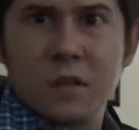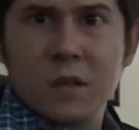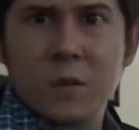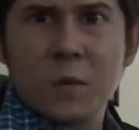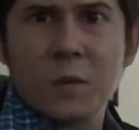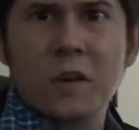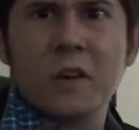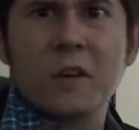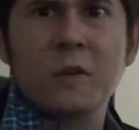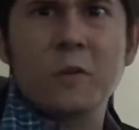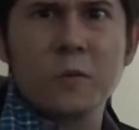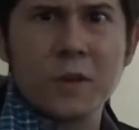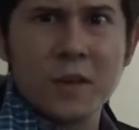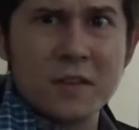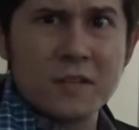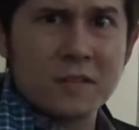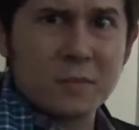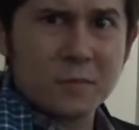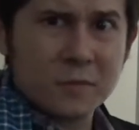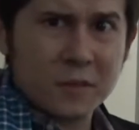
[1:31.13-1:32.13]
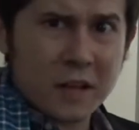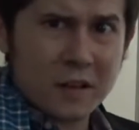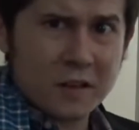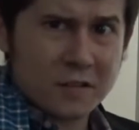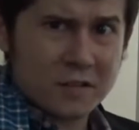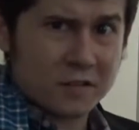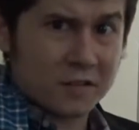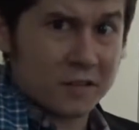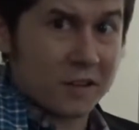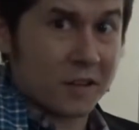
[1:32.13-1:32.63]
And we're gonna read some
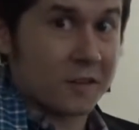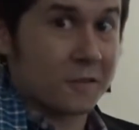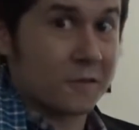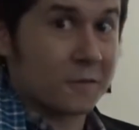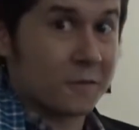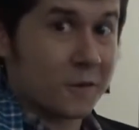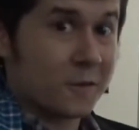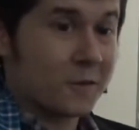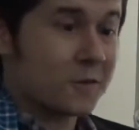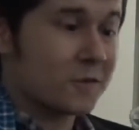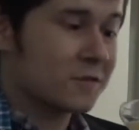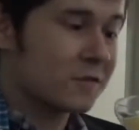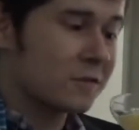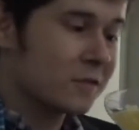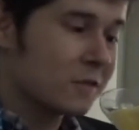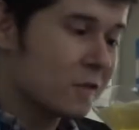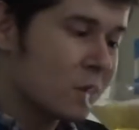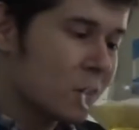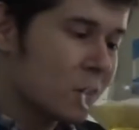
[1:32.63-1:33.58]
letters together, folks.